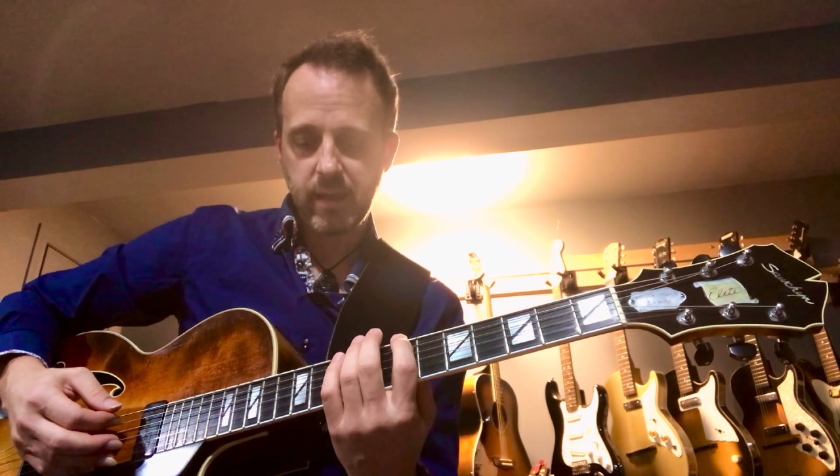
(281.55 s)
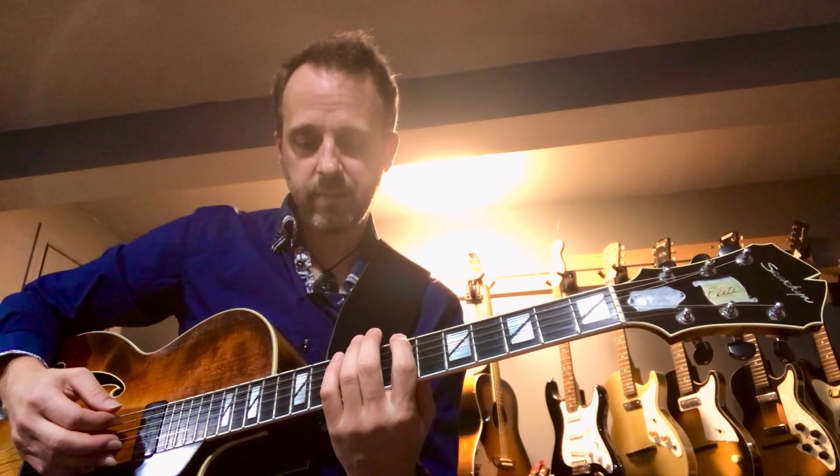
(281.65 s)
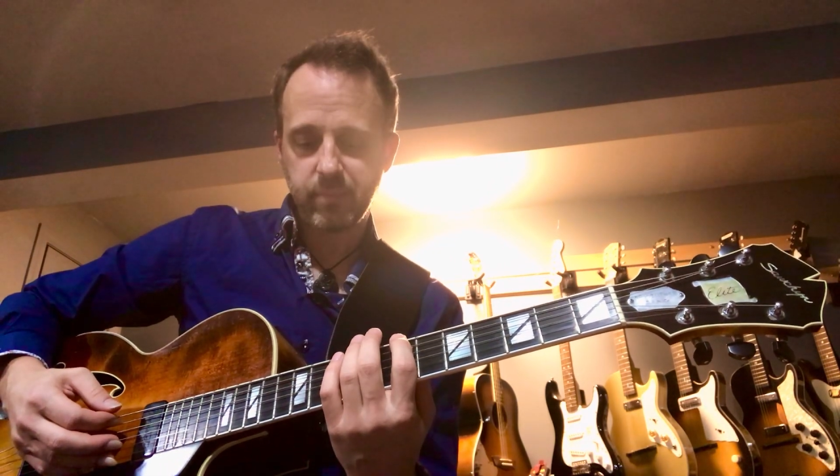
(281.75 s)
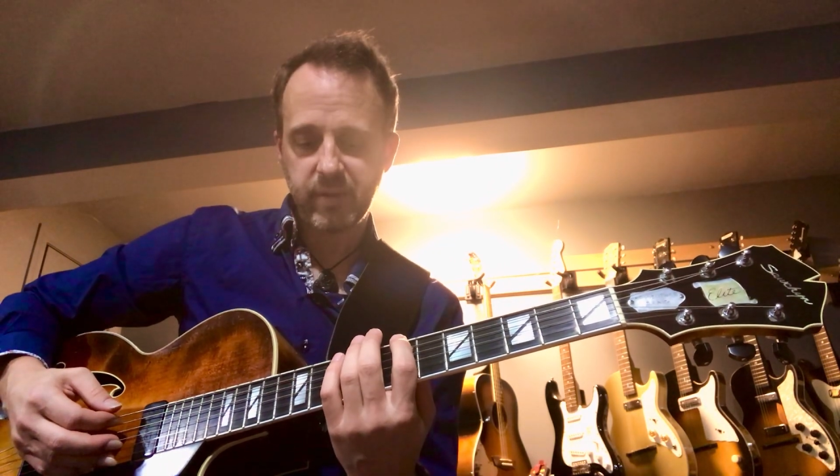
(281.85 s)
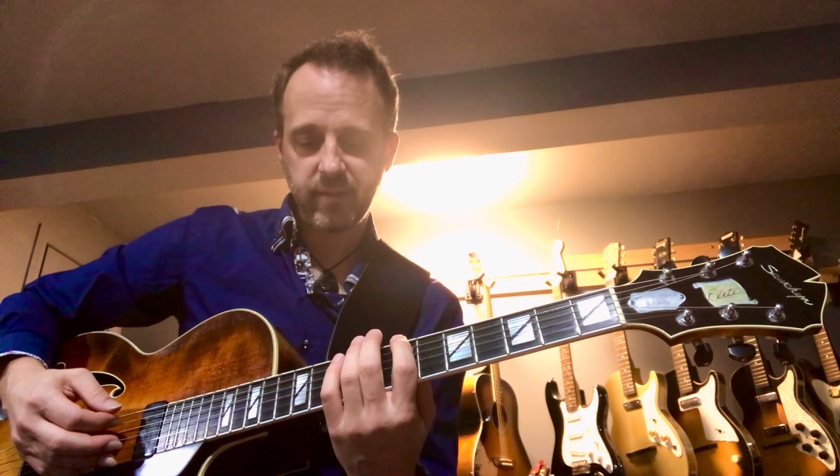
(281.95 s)

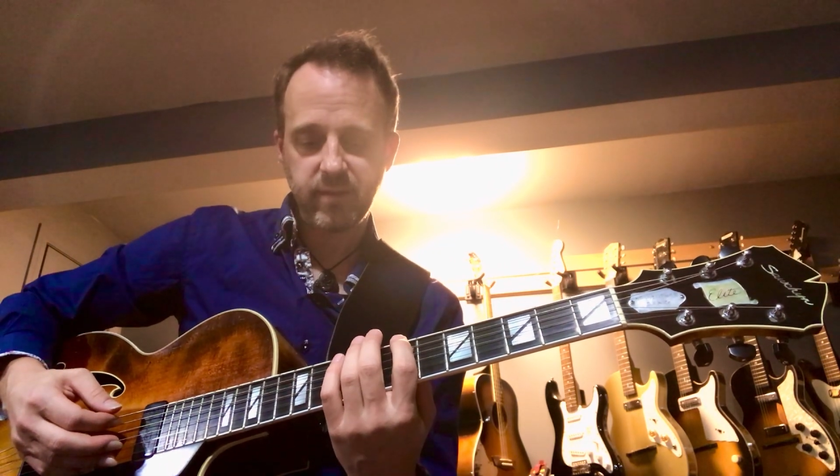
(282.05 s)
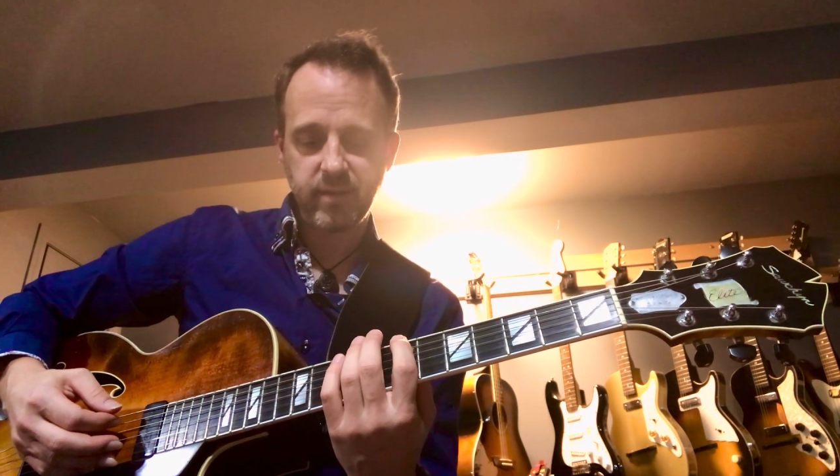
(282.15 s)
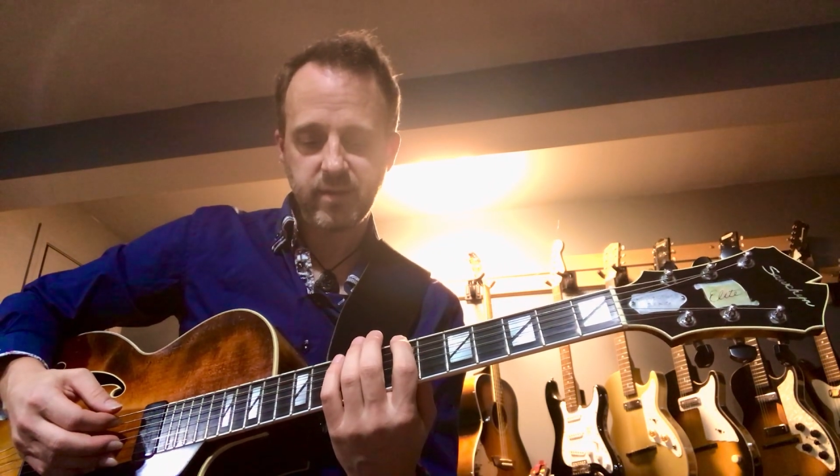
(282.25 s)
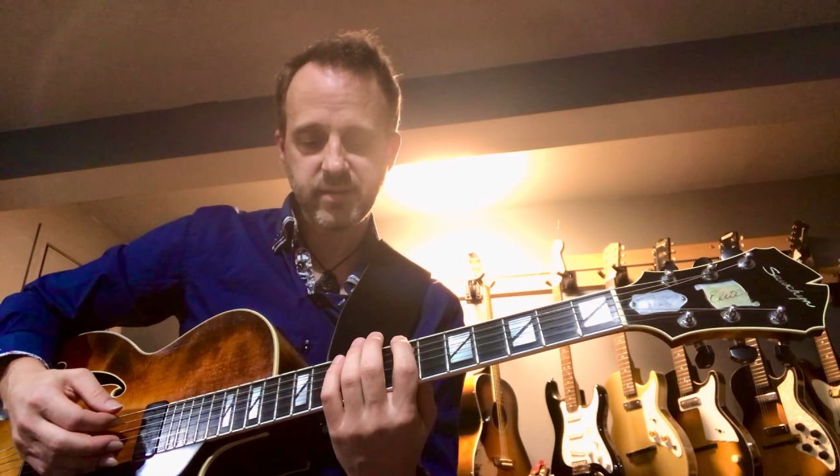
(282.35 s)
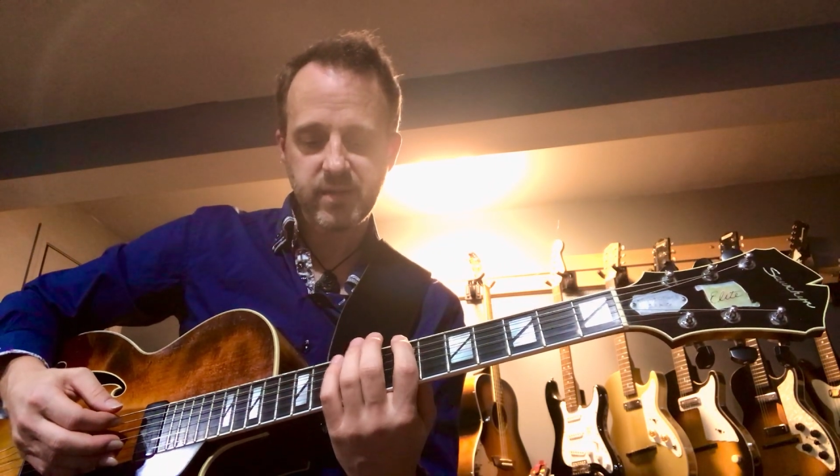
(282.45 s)
and play
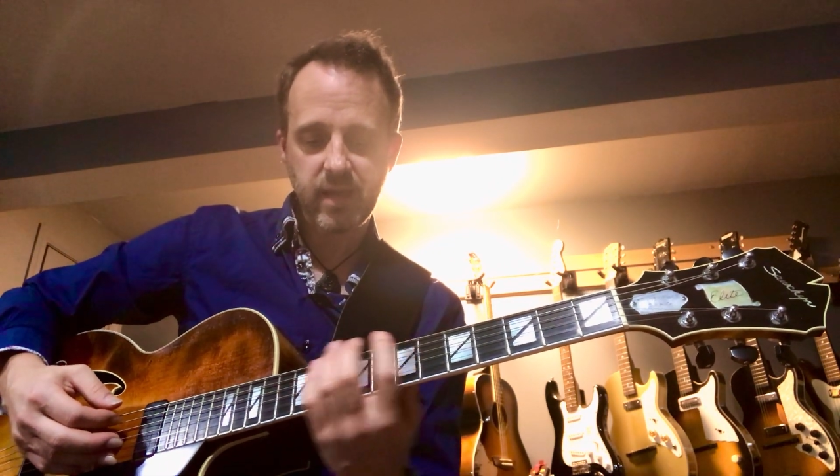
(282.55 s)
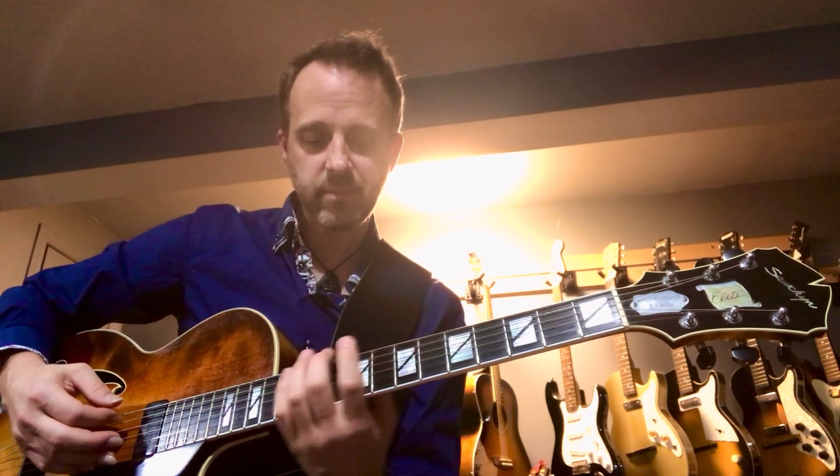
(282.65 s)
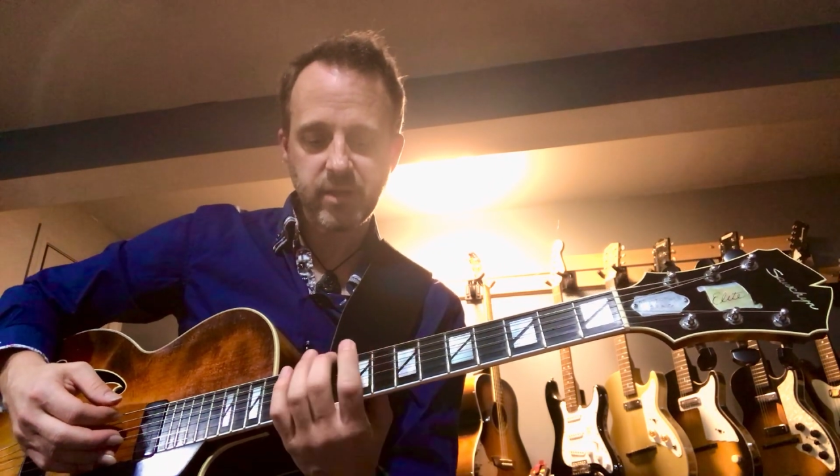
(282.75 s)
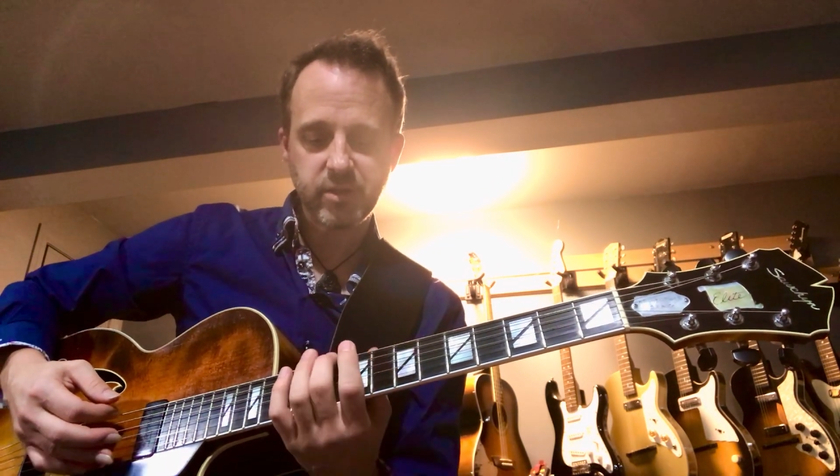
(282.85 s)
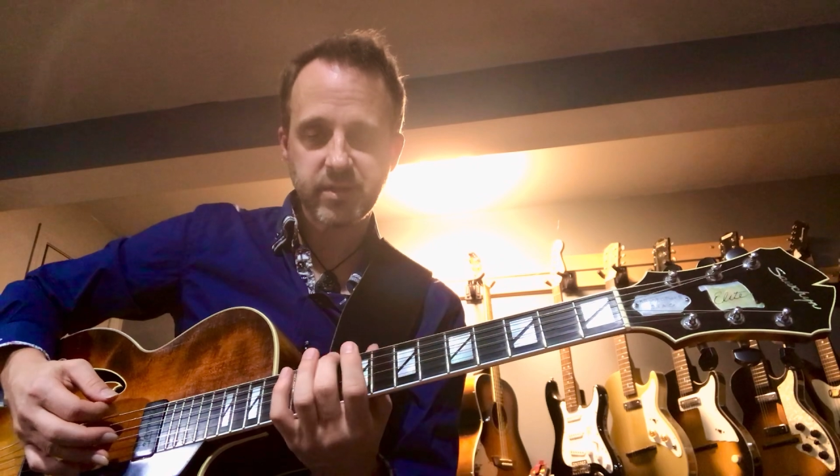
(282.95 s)
the same
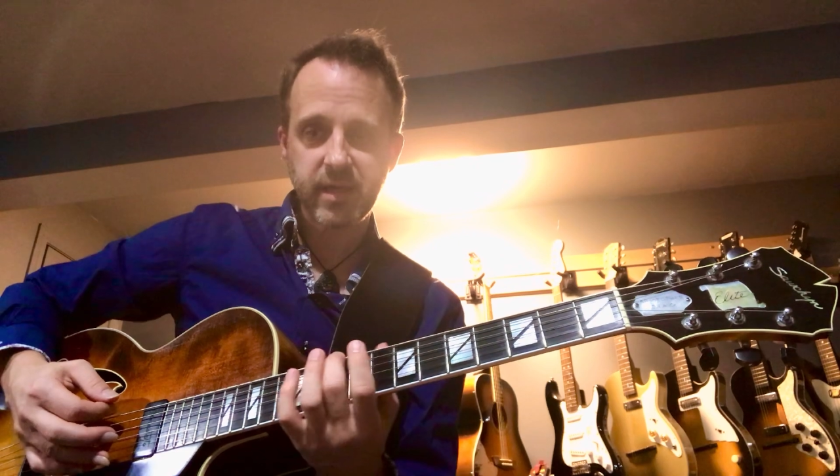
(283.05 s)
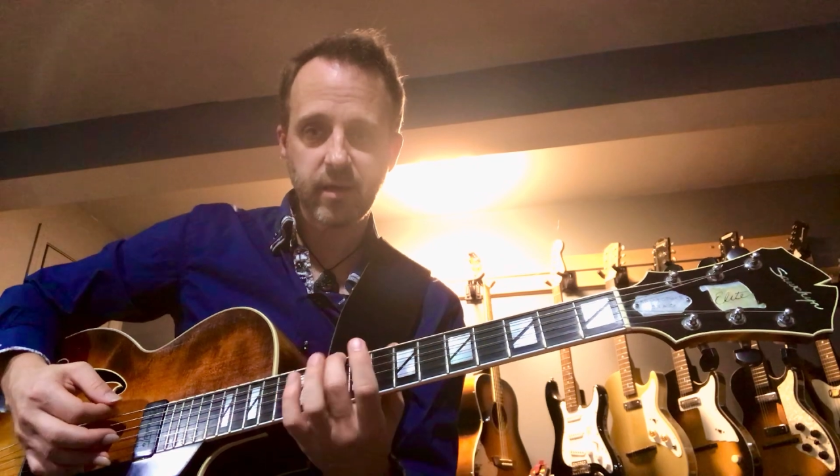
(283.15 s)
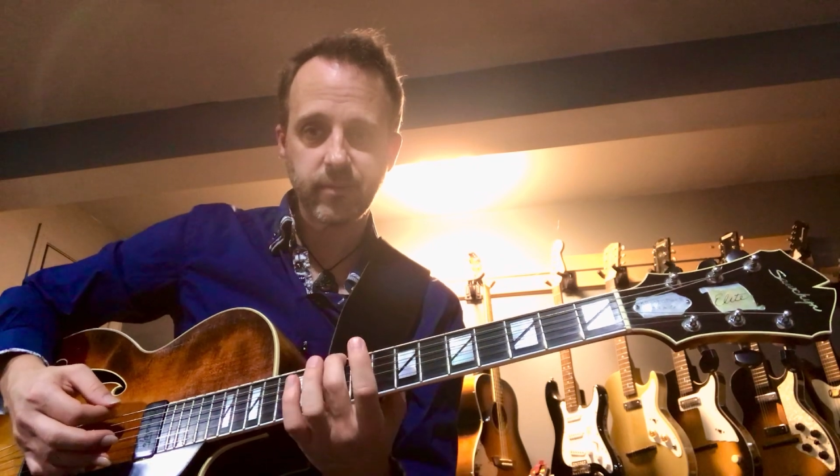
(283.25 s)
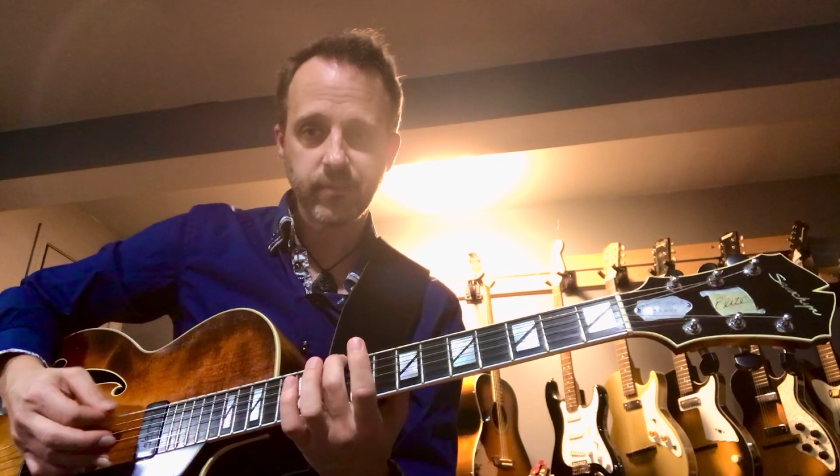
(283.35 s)
major scale.